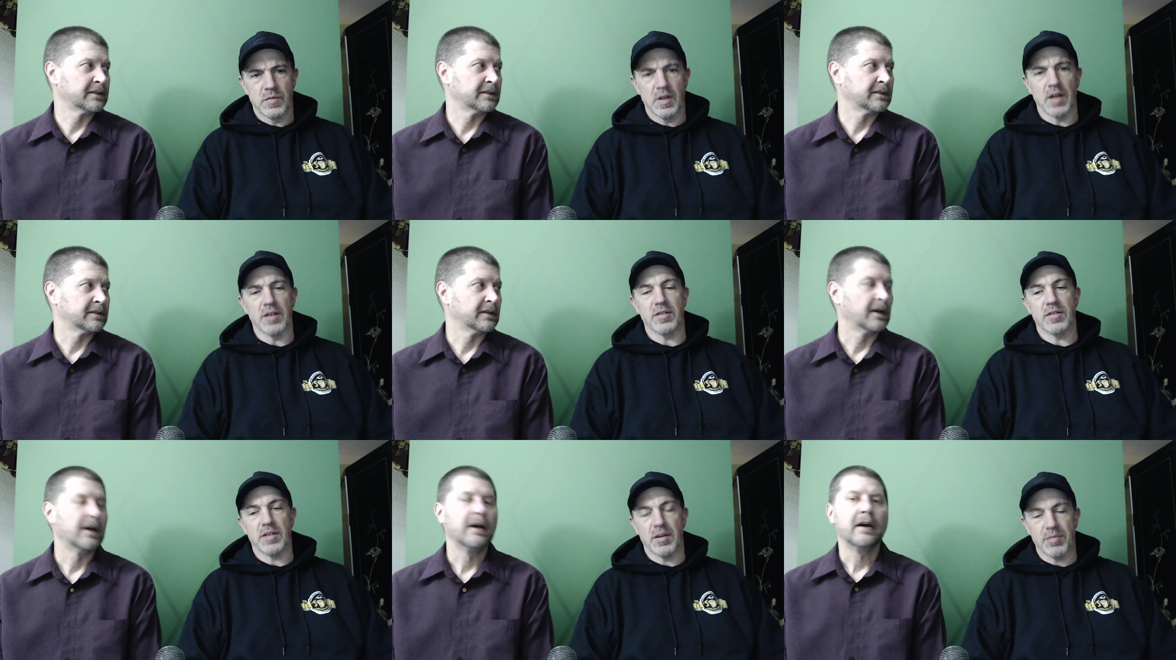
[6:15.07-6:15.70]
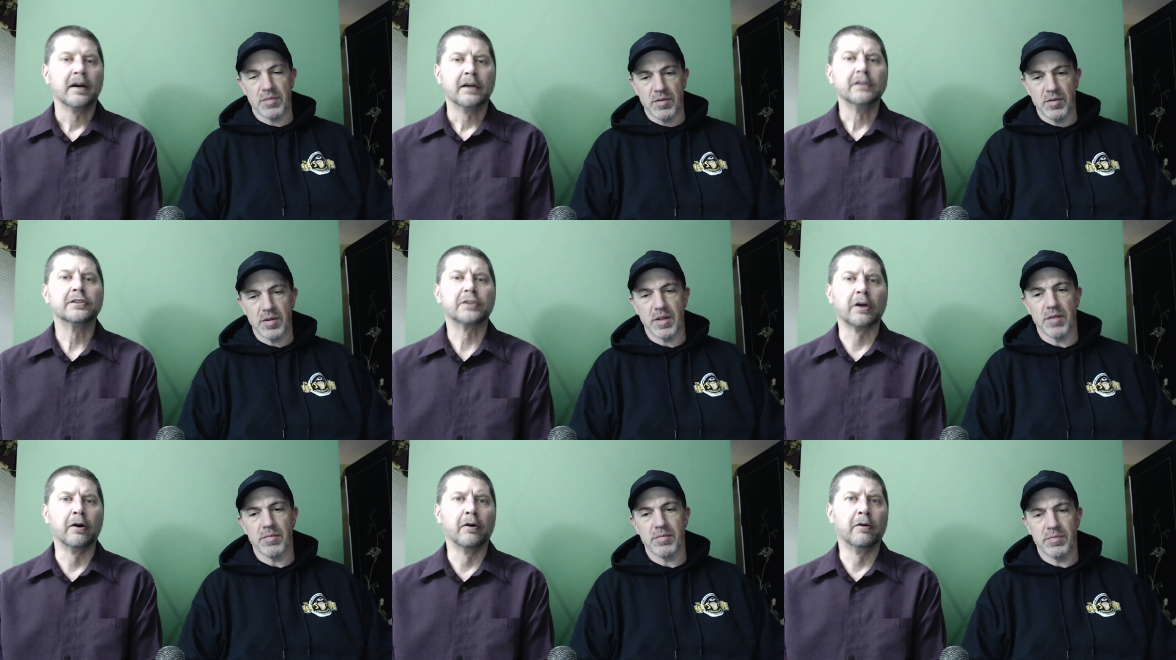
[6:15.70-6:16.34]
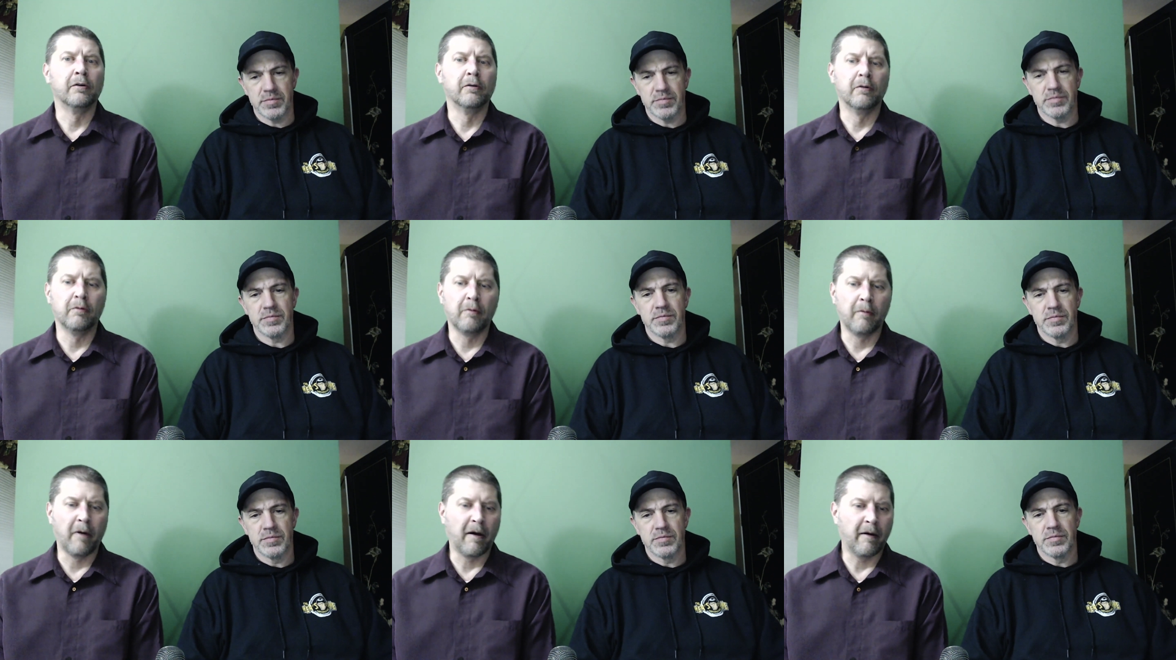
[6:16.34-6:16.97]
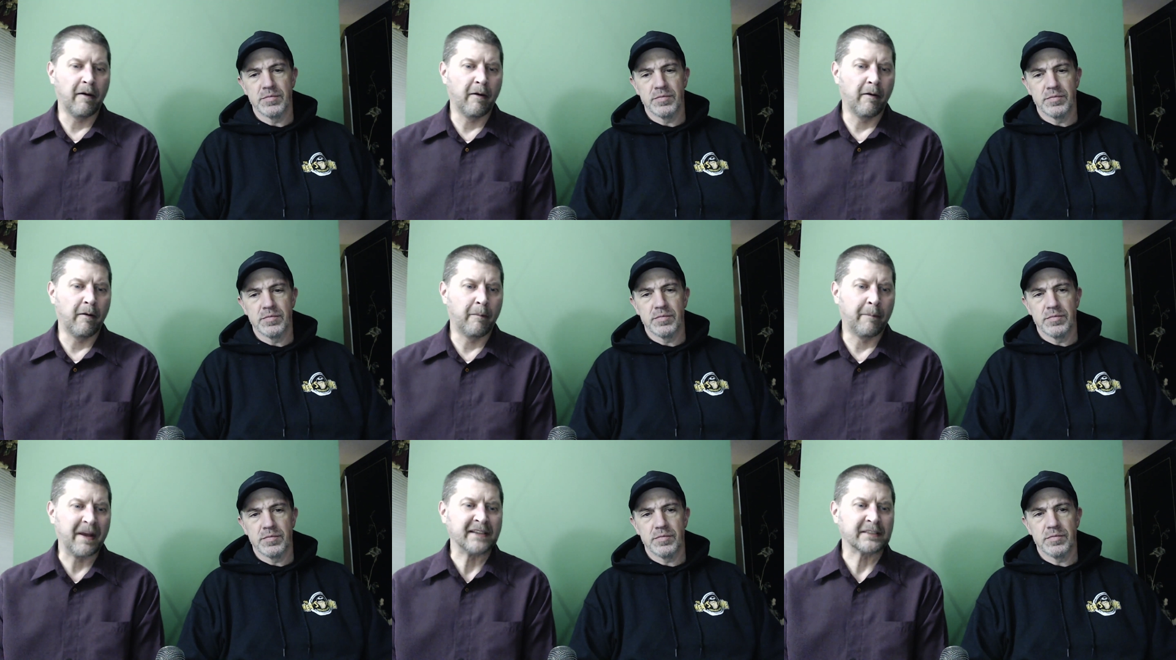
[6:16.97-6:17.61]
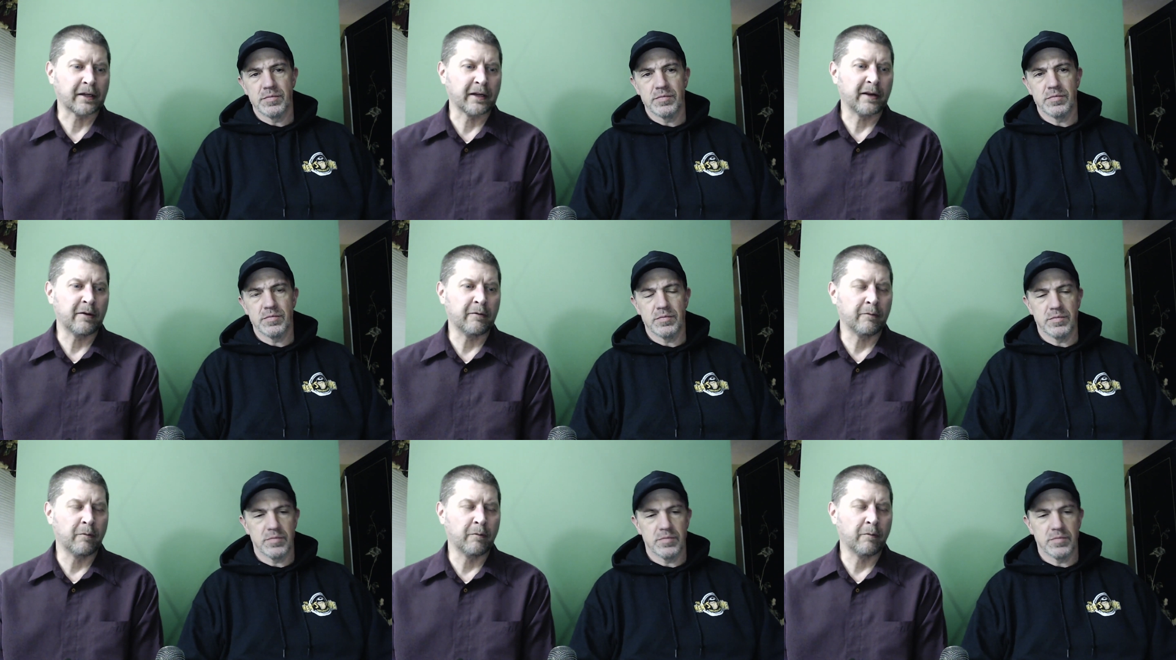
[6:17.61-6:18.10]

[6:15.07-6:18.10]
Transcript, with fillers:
Speaker 1: Yes, absolutely. So basically,